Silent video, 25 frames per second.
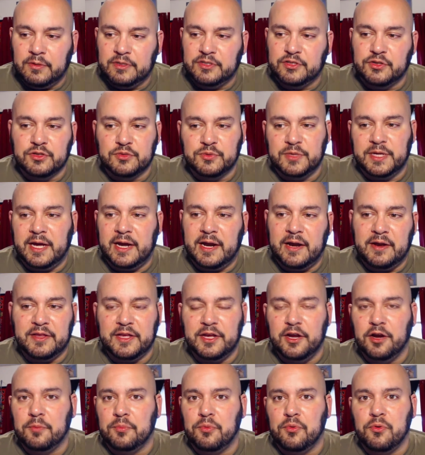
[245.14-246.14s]
soon as we got out of
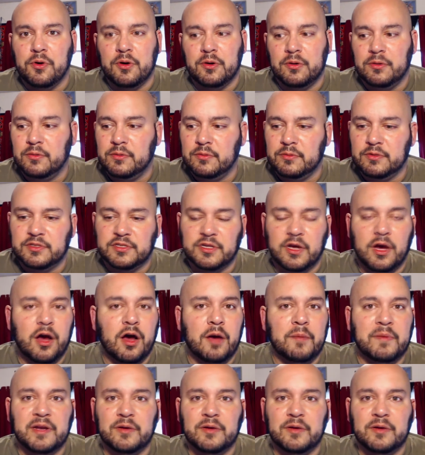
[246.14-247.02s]
the airport, I saw him,